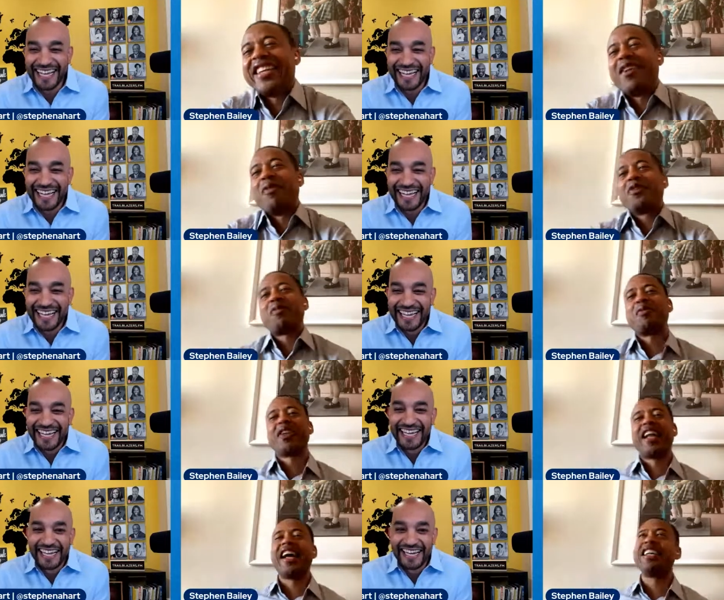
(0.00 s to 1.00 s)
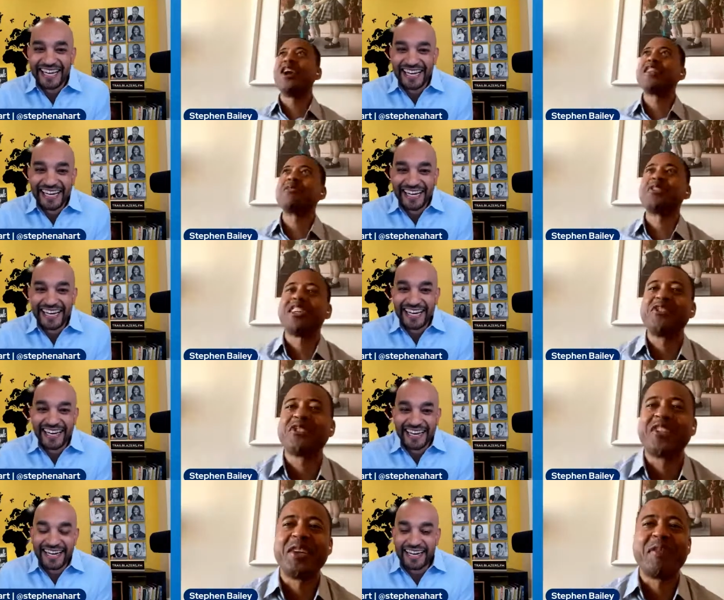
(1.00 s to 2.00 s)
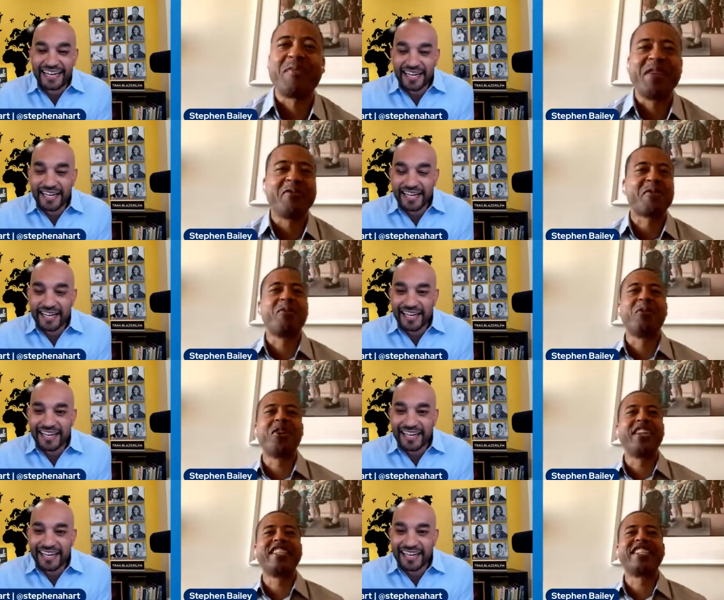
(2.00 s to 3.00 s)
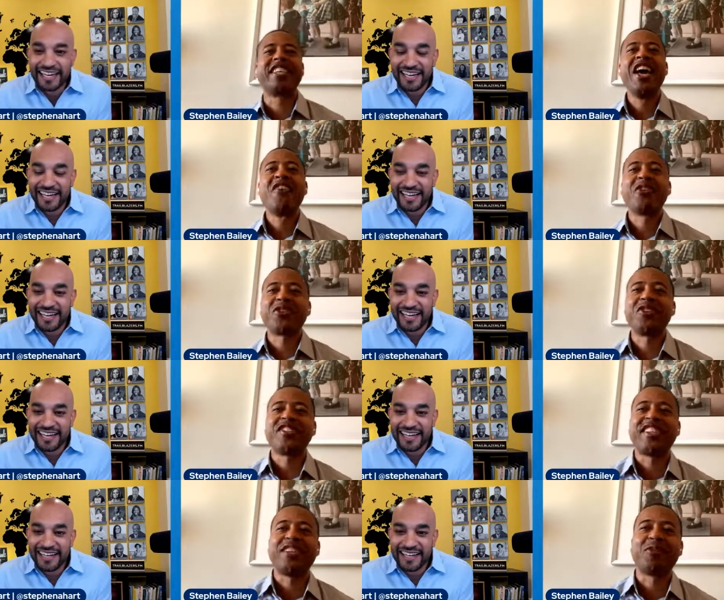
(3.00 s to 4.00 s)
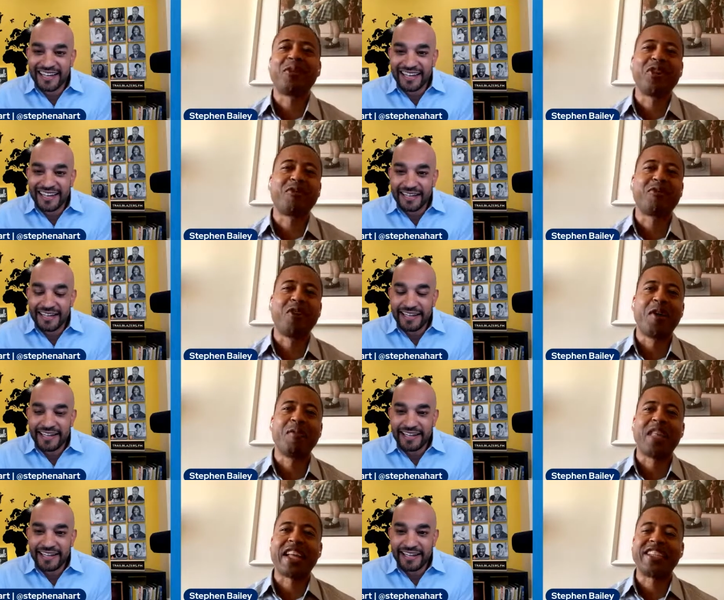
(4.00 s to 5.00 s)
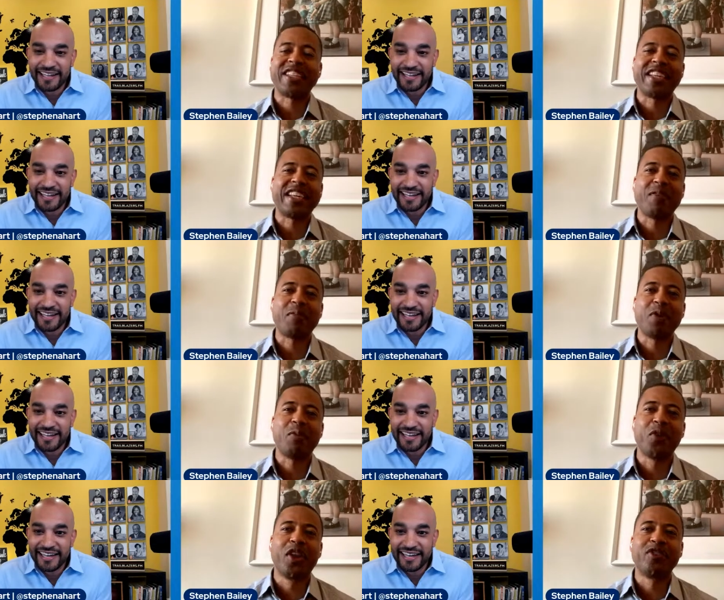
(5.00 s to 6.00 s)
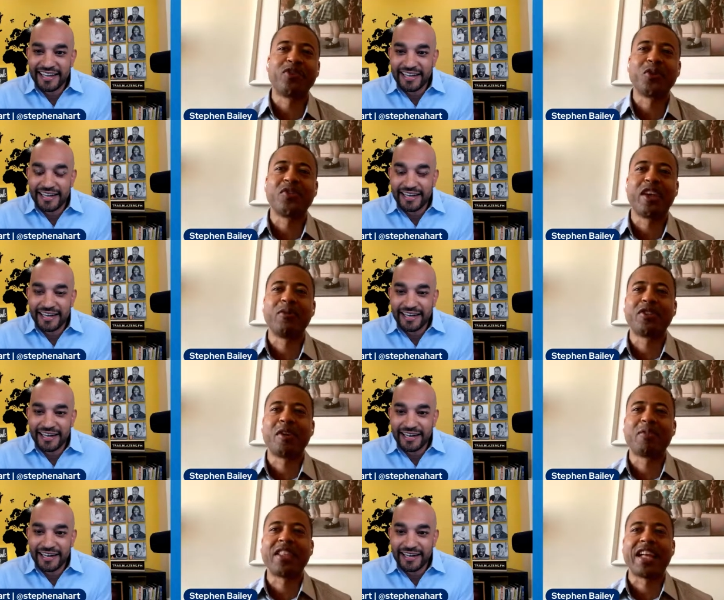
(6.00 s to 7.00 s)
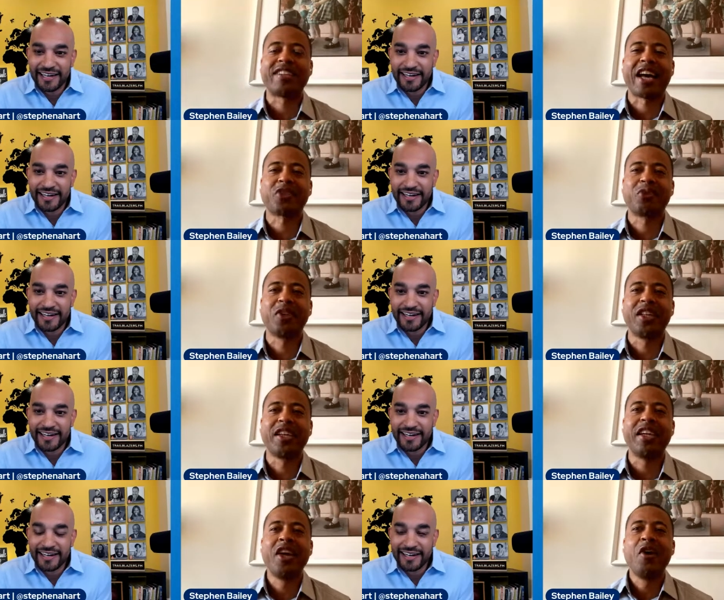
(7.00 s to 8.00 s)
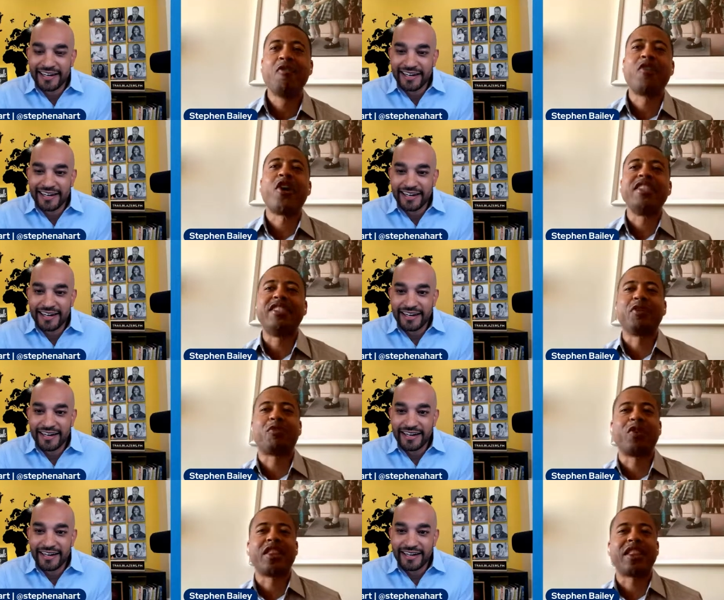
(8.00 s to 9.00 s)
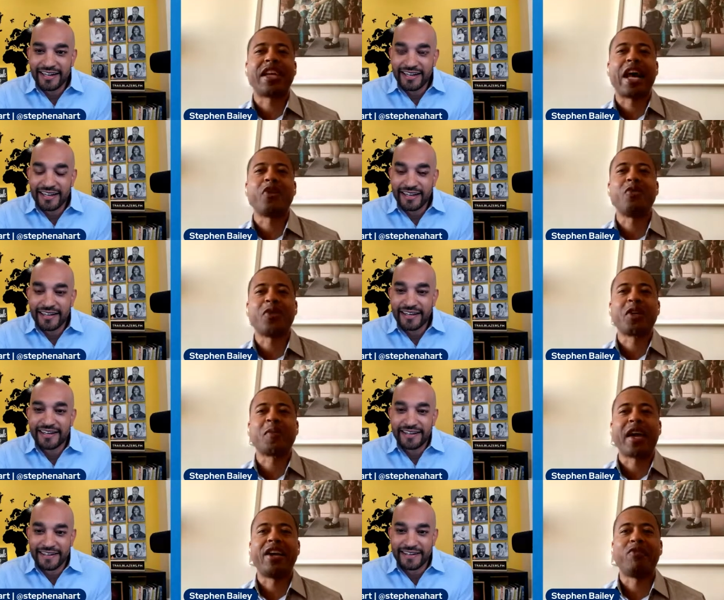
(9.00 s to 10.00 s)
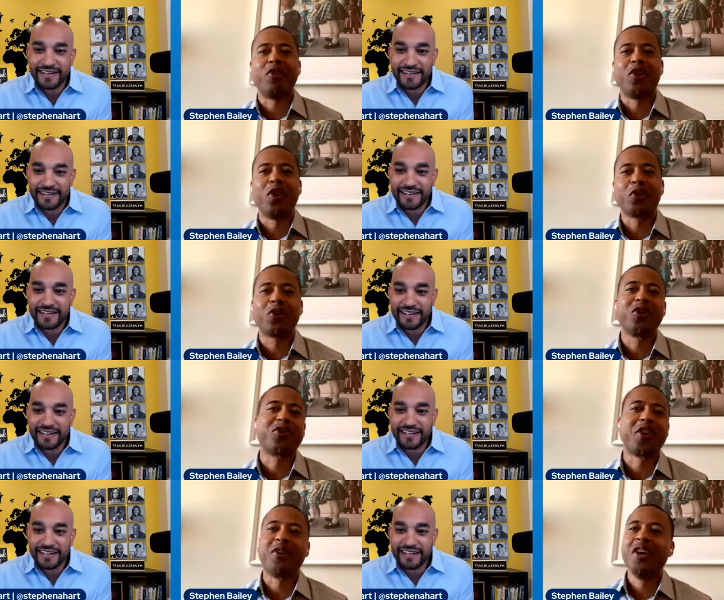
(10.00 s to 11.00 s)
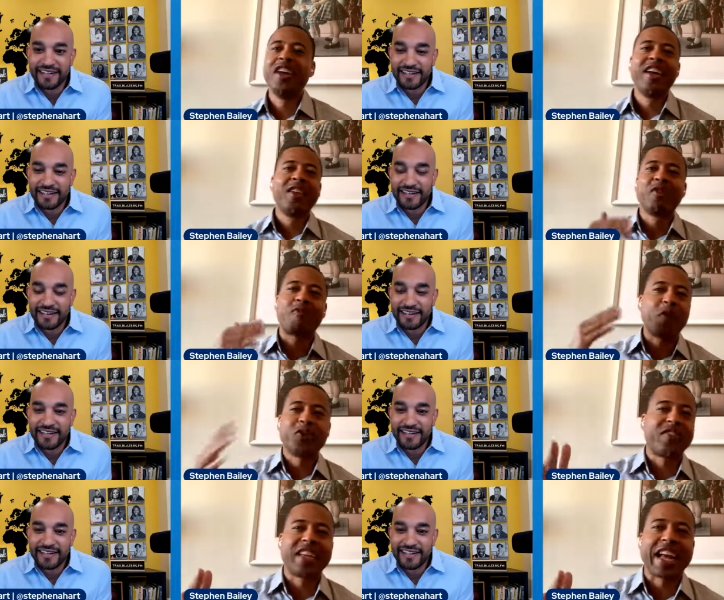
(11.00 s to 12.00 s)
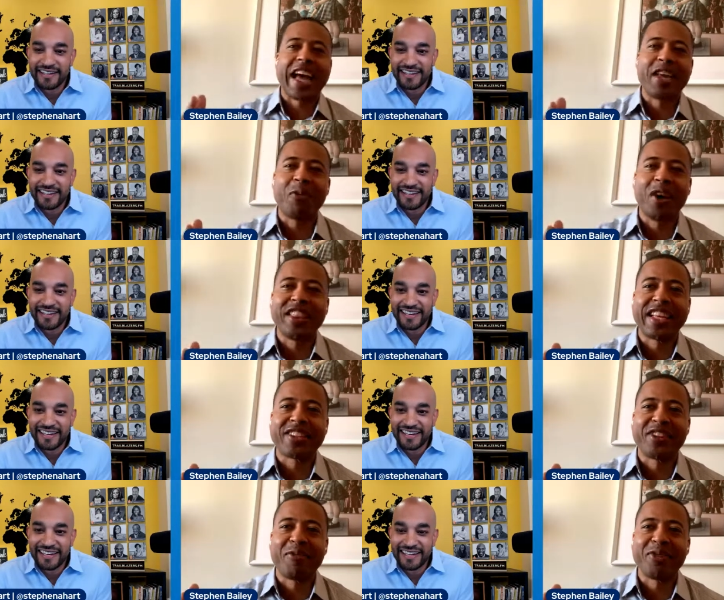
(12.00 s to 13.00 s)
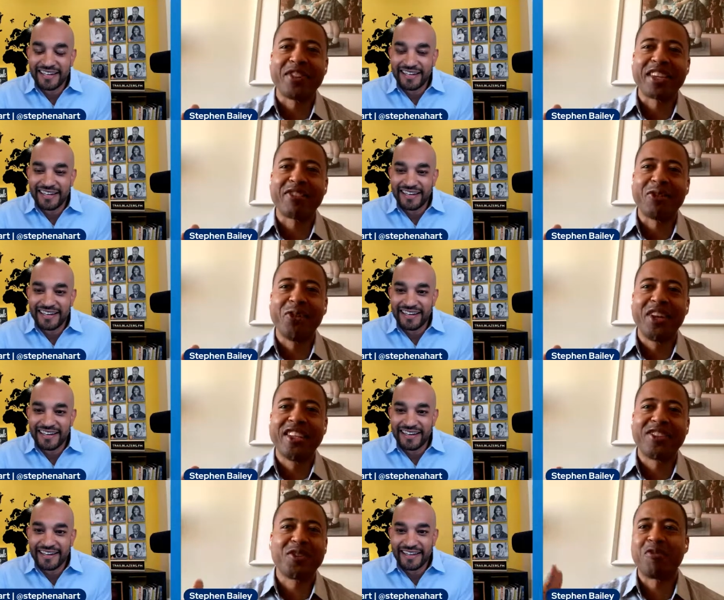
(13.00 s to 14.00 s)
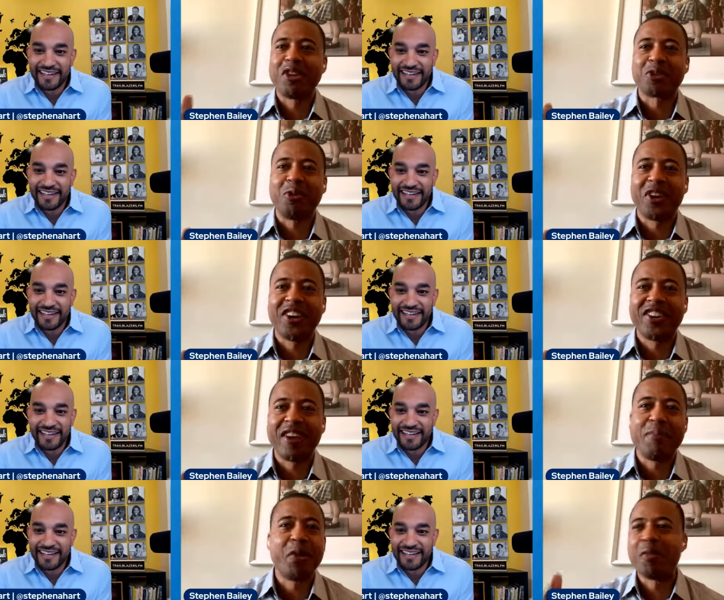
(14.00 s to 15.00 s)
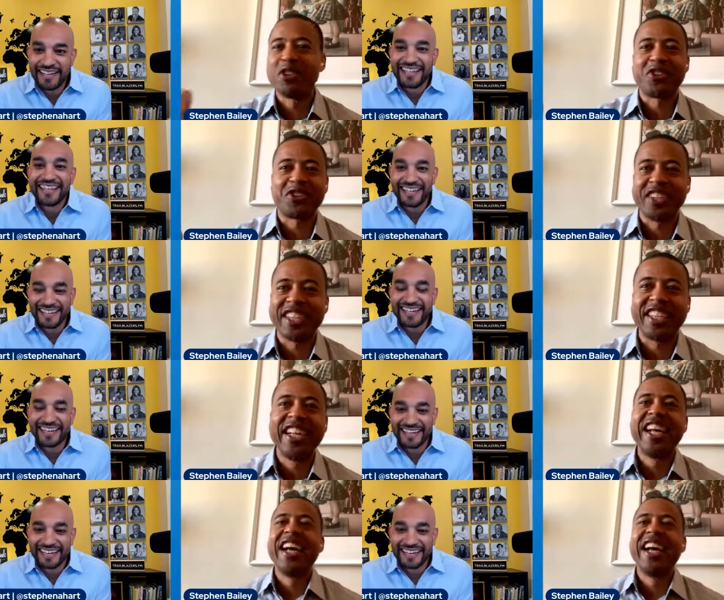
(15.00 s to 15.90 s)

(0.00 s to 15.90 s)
Speaker 1: know, most people, are, uh, you know, I think what's interesting about being from New Orleans is there are certain cities where you're from that city and people associated with something that's actually very different than how you think about it if you're a local. So the first thing anyone thinks of when you think of New Orleans is French Quarter, right? Bourbon Street.